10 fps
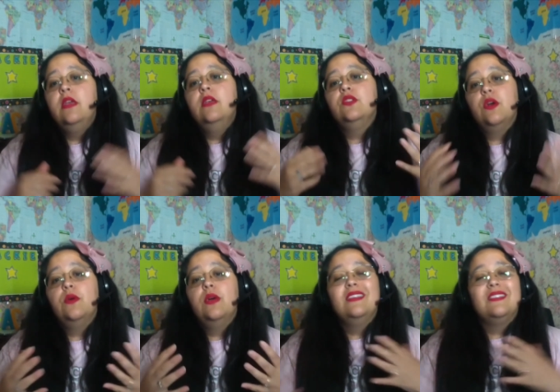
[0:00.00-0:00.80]

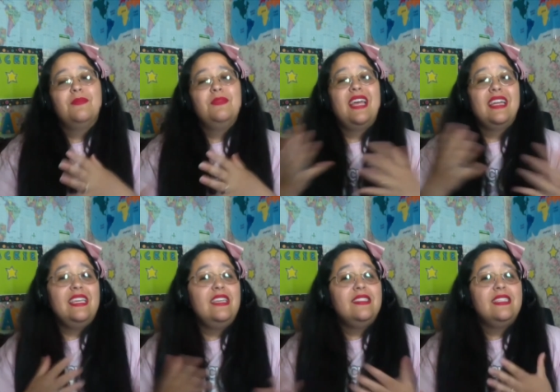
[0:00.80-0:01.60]
So some
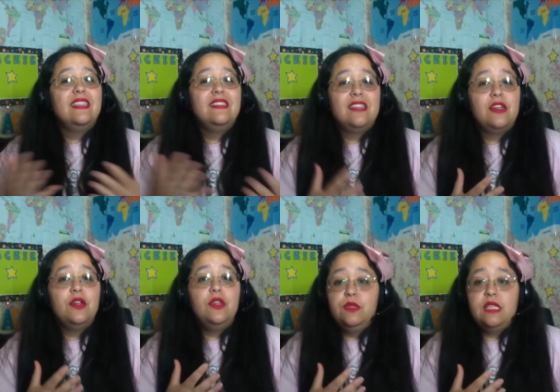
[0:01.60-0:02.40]
techniques to consider
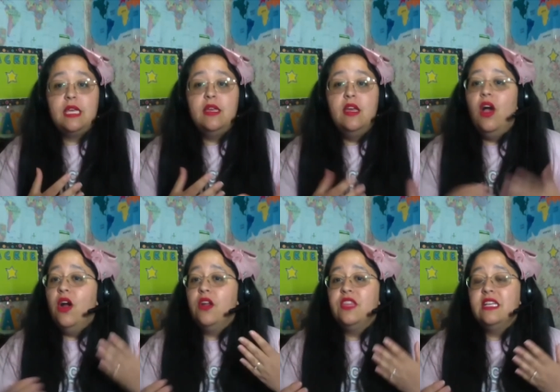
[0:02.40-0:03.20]
using
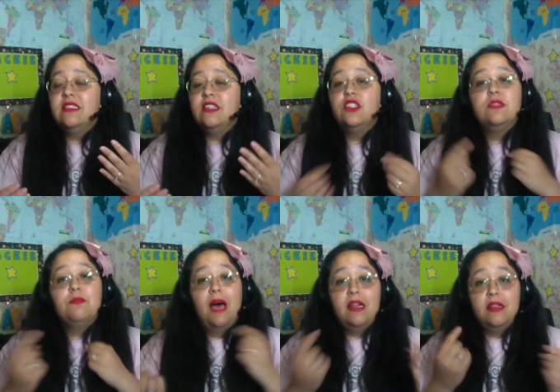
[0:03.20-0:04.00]
are things such as
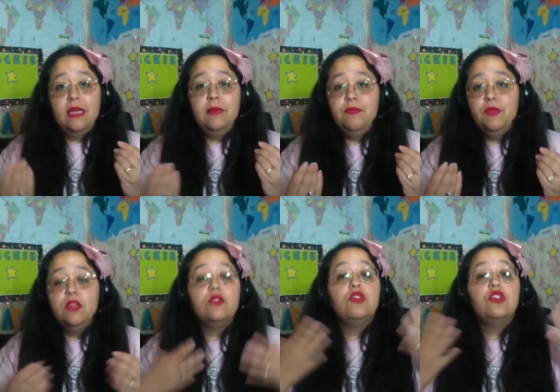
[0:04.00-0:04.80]
modeling,
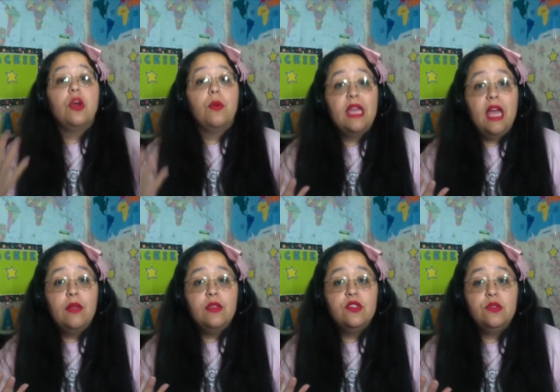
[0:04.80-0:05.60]
so showing how
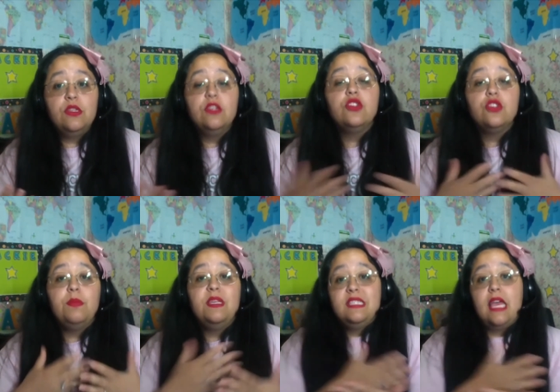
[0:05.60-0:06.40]
the student should
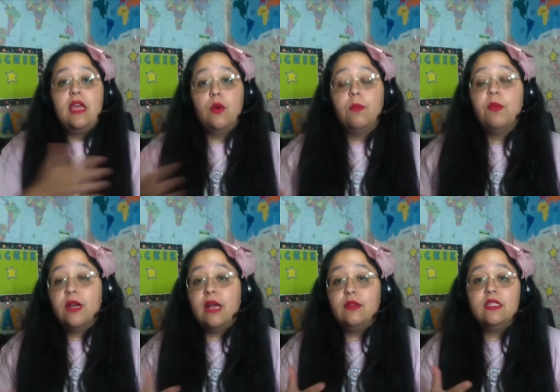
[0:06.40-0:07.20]
be saying or
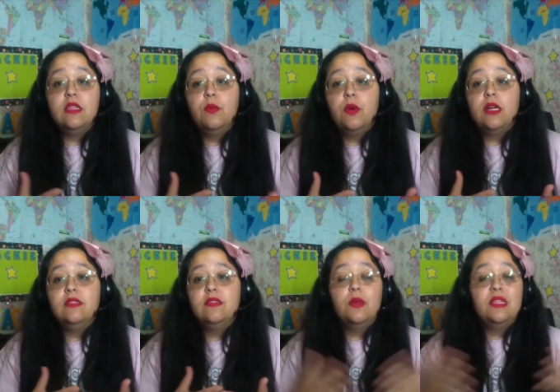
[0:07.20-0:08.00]
pronouncing the
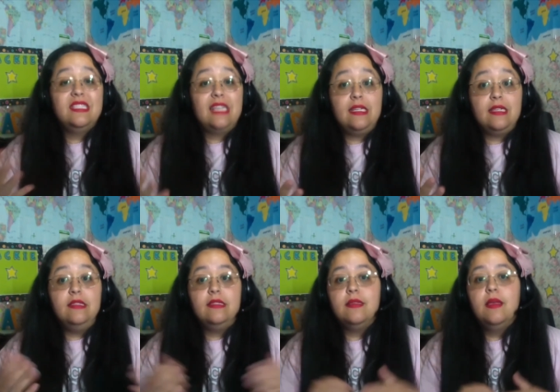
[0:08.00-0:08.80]
words or the
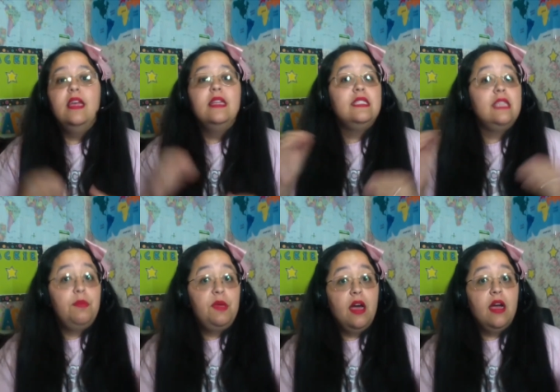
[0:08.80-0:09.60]
sentence.
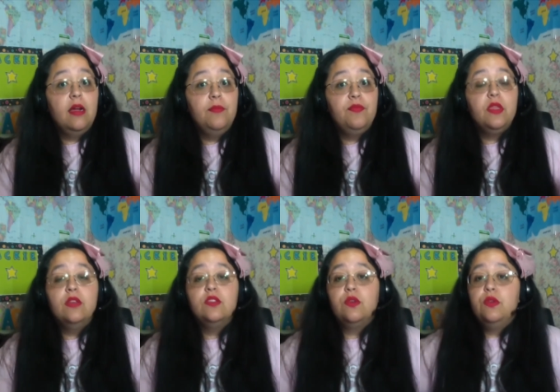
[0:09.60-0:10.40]
TPR,
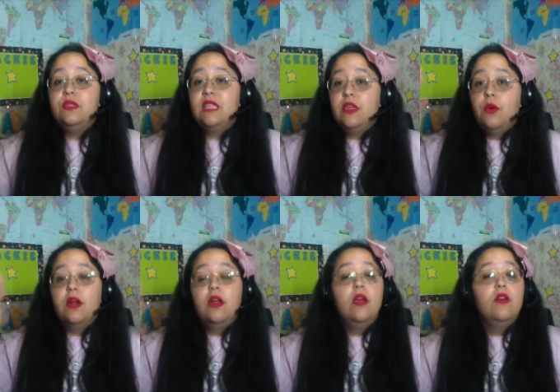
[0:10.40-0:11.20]
so using
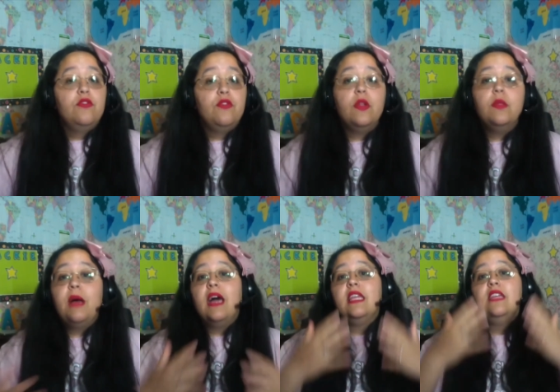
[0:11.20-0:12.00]
your full
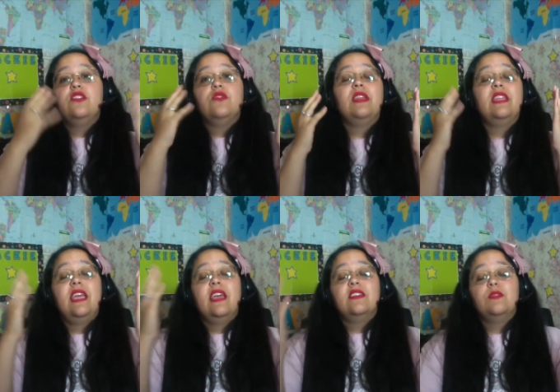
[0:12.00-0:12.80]
body to really
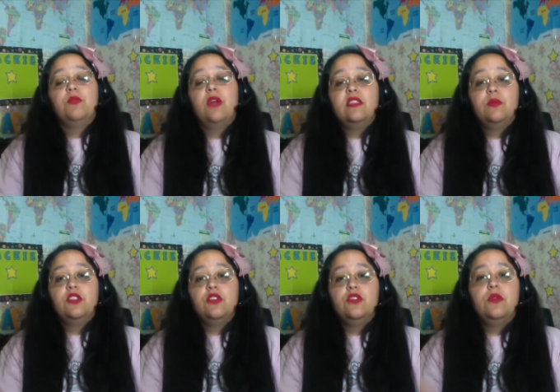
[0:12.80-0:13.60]
express what
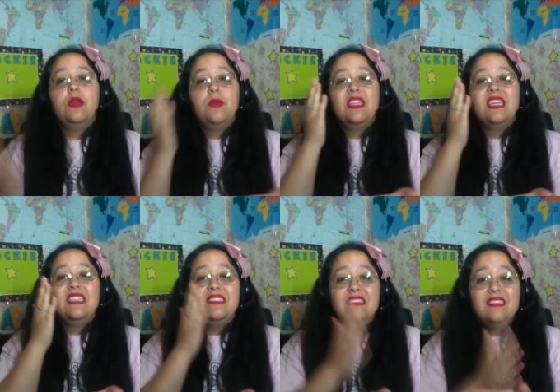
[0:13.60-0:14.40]
you're doing with
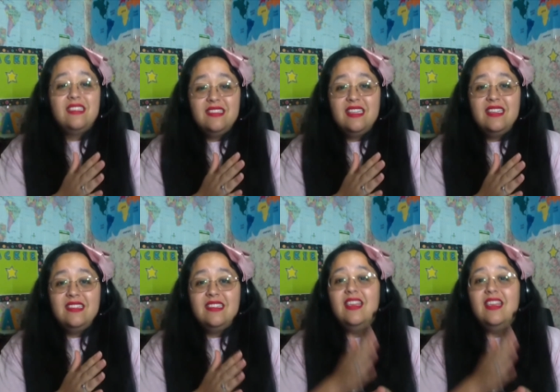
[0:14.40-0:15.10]
consistent